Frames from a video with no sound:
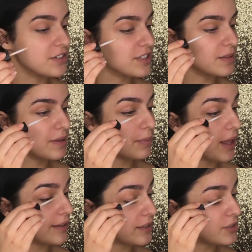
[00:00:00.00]
so just going to be
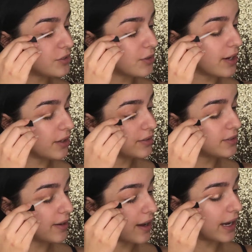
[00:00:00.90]
applying it straight
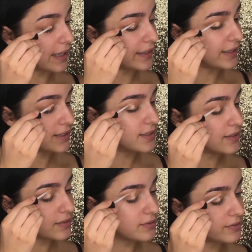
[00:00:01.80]
onto our eyelids.